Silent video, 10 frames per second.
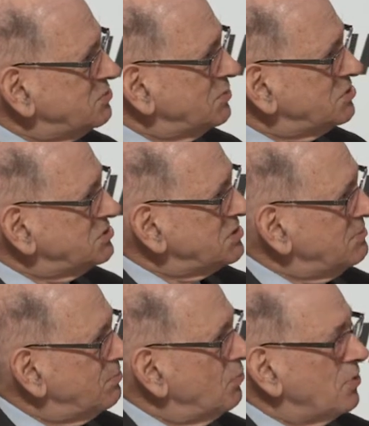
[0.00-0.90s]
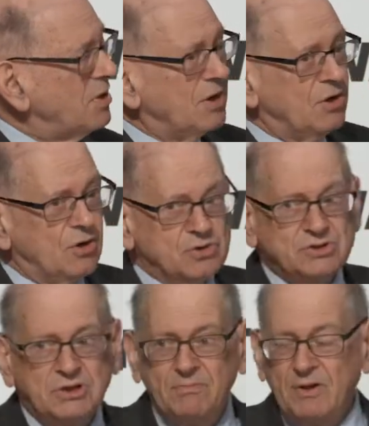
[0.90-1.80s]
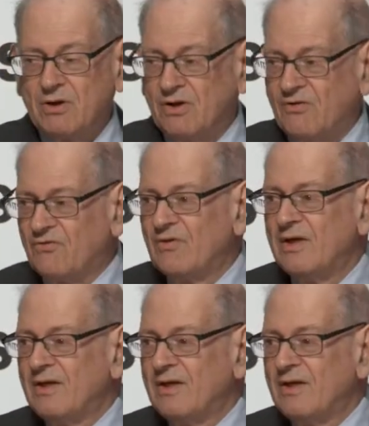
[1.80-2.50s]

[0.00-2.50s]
which is an important notion because